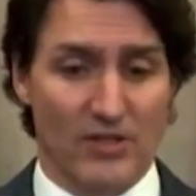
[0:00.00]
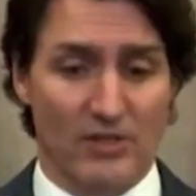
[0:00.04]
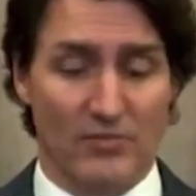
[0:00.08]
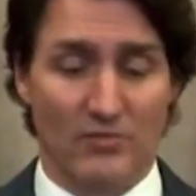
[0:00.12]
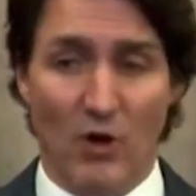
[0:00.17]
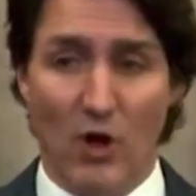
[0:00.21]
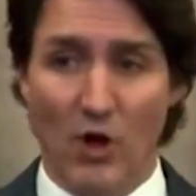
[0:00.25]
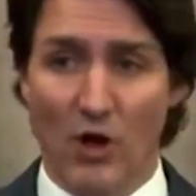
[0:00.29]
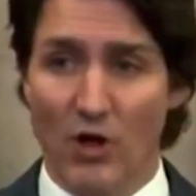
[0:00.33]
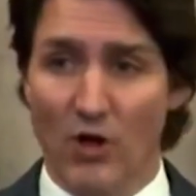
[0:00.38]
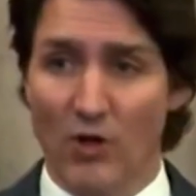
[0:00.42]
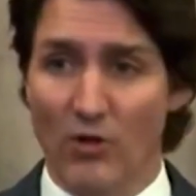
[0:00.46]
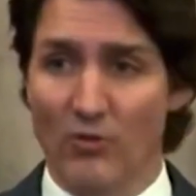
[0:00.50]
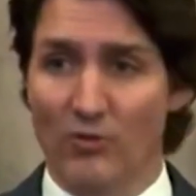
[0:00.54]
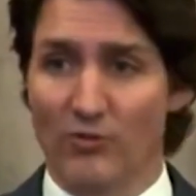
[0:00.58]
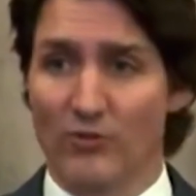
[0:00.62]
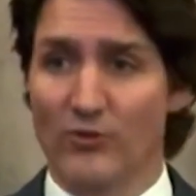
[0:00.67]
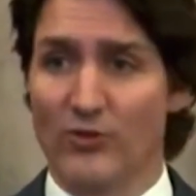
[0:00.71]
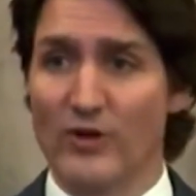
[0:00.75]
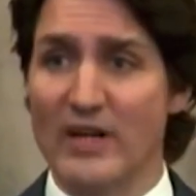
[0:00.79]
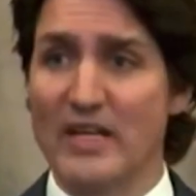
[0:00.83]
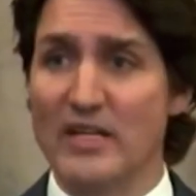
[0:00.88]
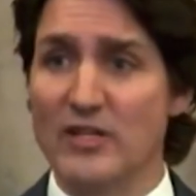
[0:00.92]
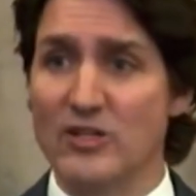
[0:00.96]
Small
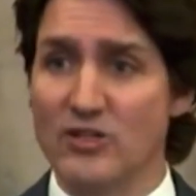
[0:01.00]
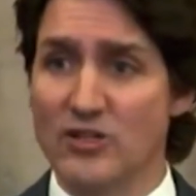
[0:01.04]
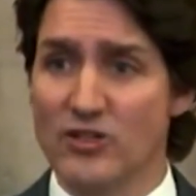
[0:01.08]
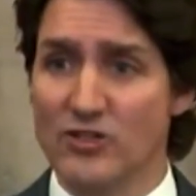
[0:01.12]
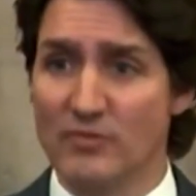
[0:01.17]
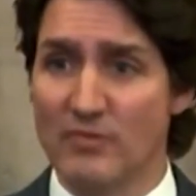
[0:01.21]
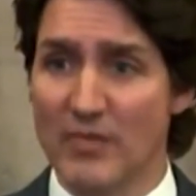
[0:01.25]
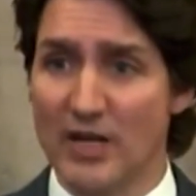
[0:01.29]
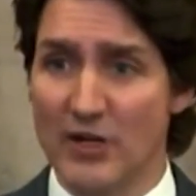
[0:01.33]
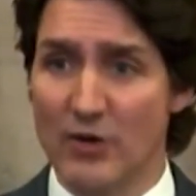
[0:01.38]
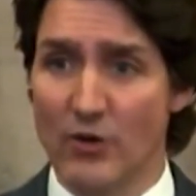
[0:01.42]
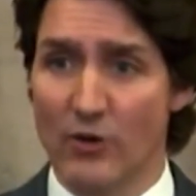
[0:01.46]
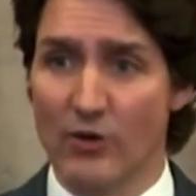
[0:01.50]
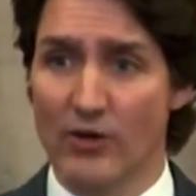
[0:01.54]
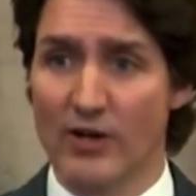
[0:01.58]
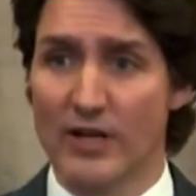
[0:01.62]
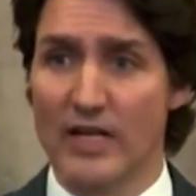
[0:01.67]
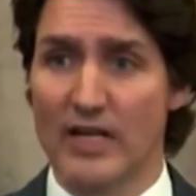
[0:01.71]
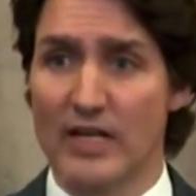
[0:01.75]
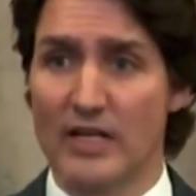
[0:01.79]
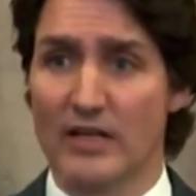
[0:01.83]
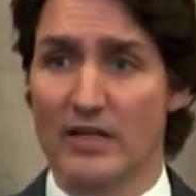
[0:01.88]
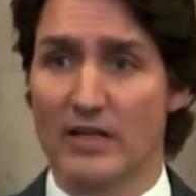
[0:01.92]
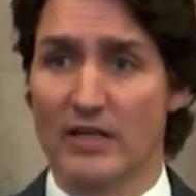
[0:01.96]
fringe
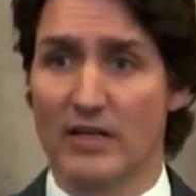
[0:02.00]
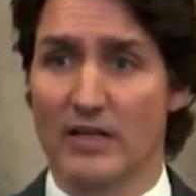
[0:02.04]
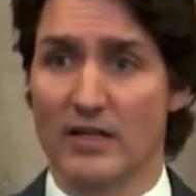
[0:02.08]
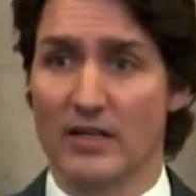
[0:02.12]
minority